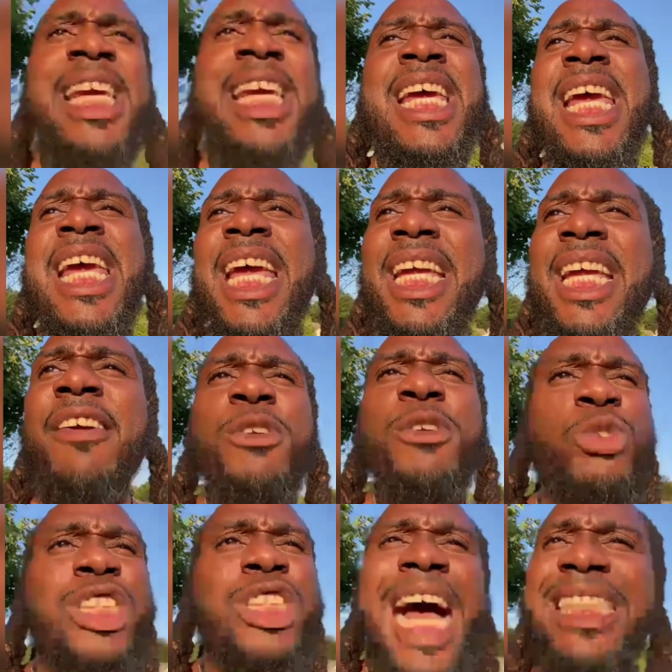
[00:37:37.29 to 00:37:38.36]
and give you
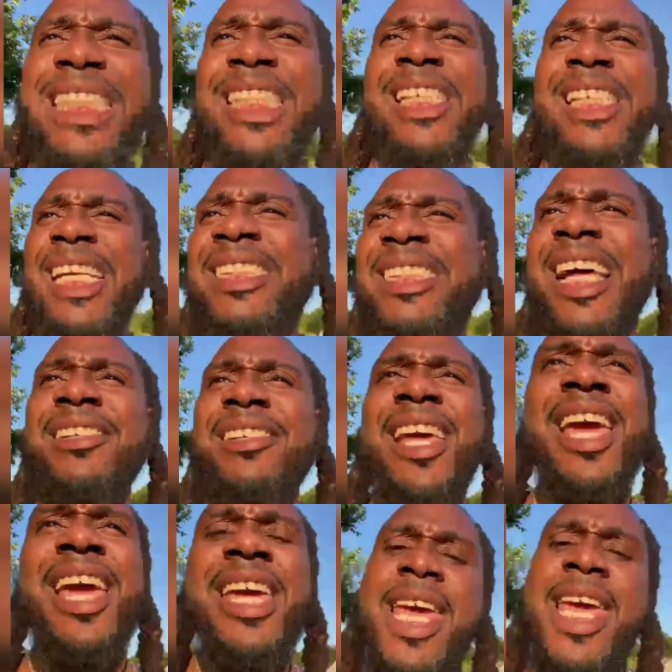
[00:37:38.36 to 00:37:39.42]
shots and things like that.
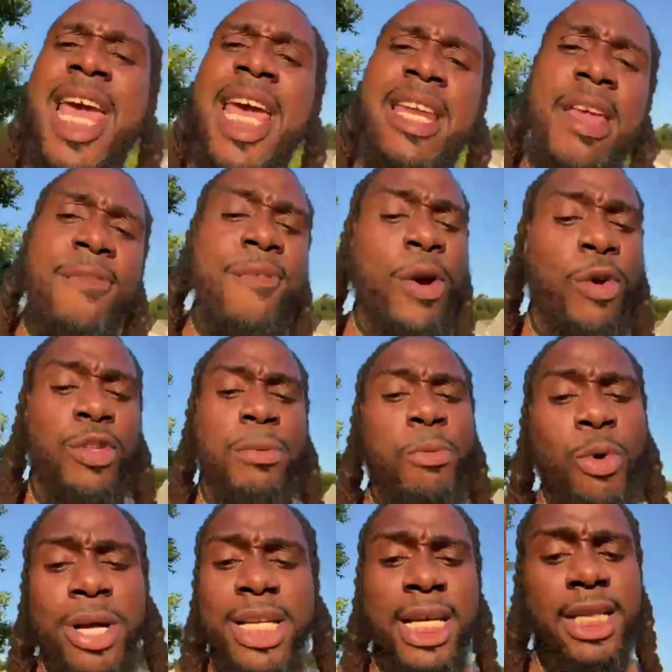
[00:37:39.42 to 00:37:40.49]
And they furthermore
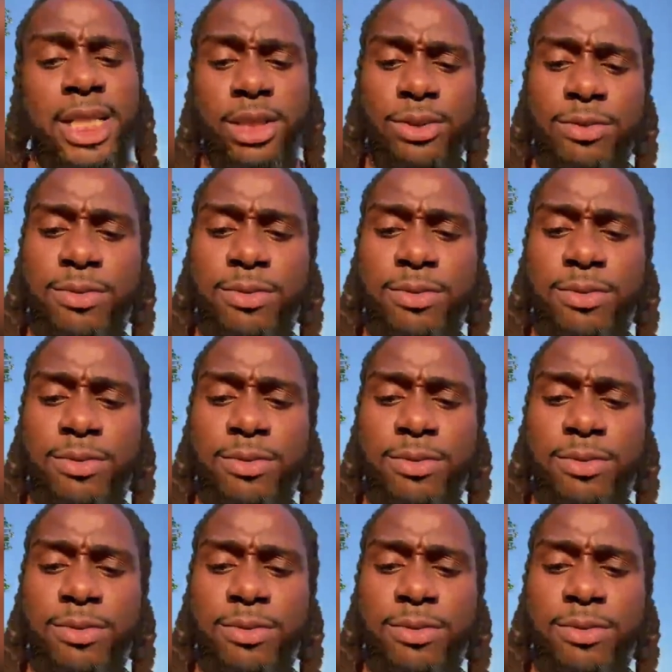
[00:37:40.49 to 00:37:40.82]
killing you.